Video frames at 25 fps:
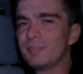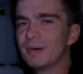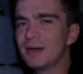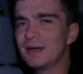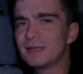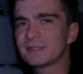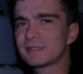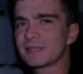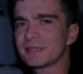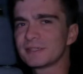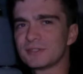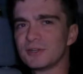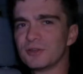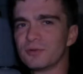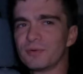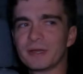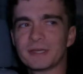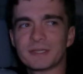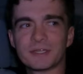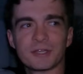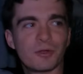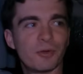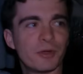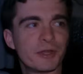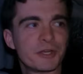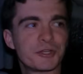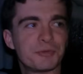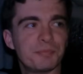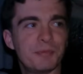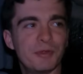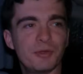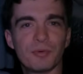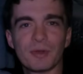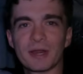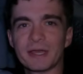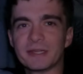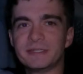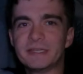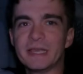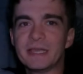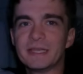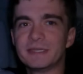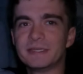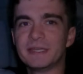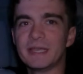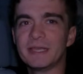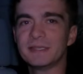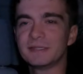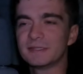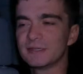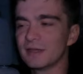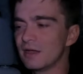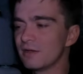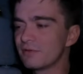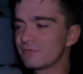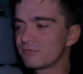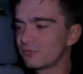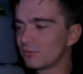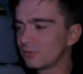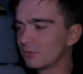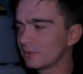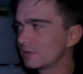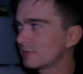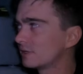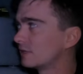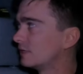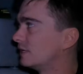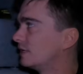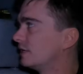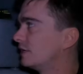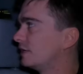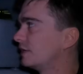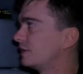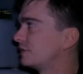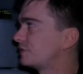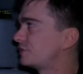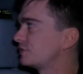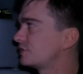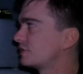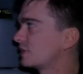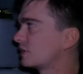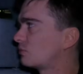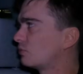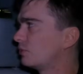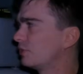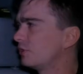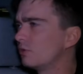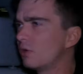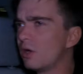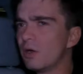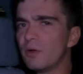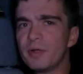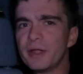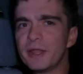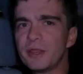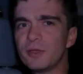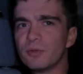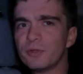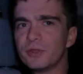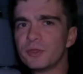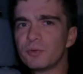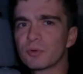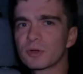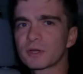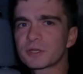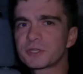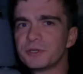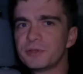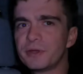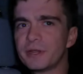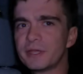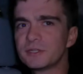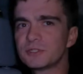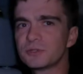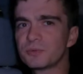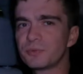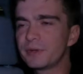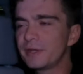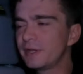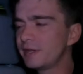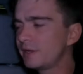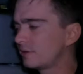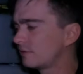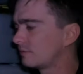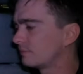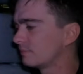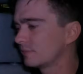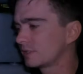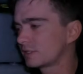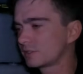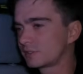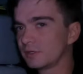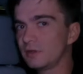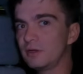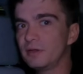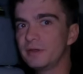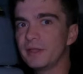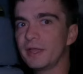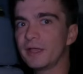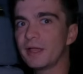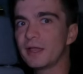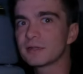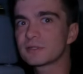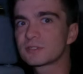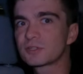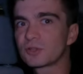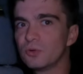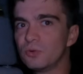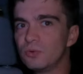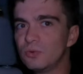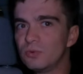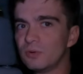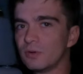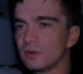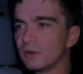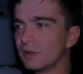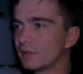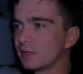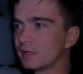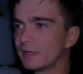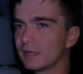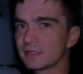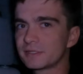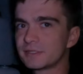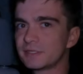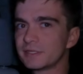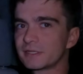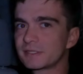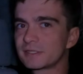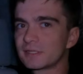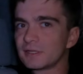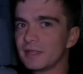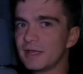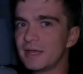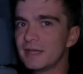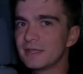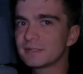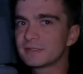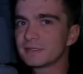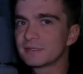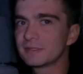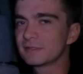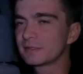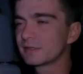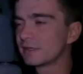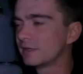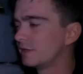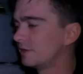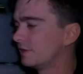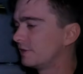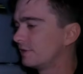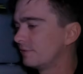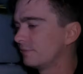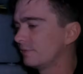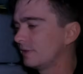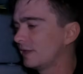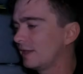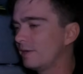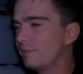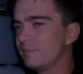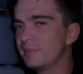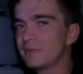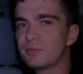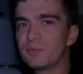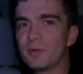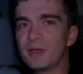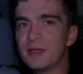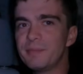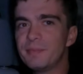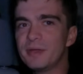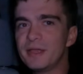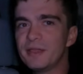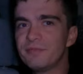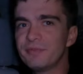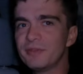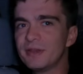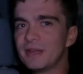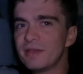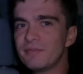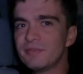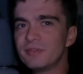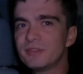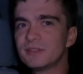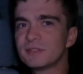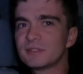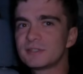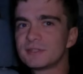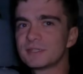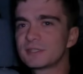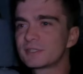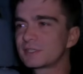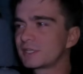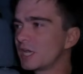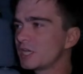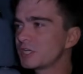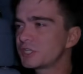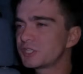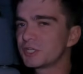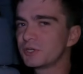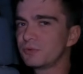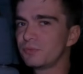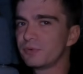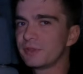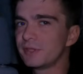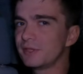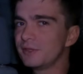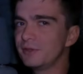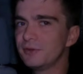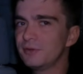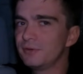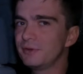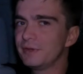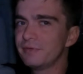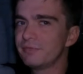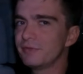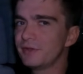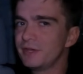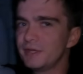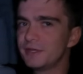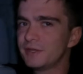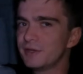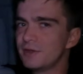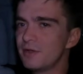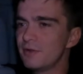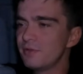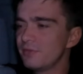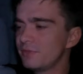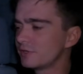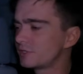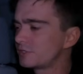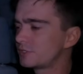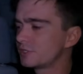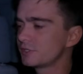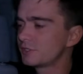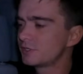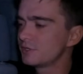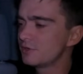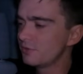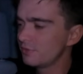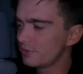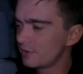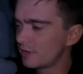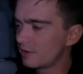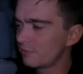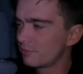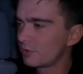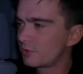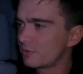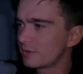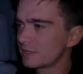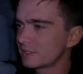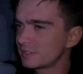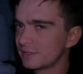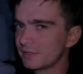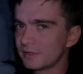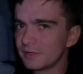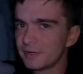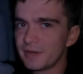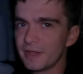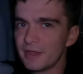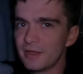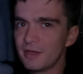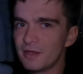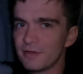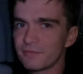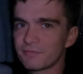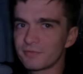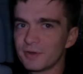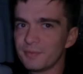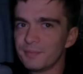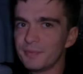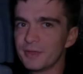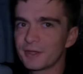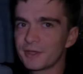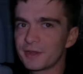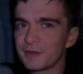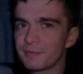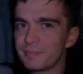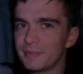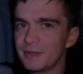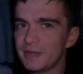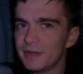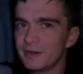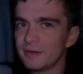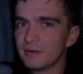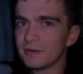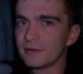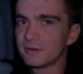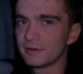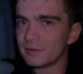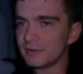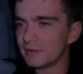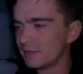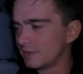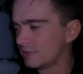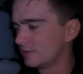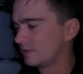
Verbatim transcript: Boss has no right to question me what I take days off for. And she's like, well, you already only work 2 days a week. I'm like, sorry, I got school, got 6 classes. And I'm like, why am I even having this discussion with you? You don't even need to know this. Just know that I requested the day off and I'm not going to be here.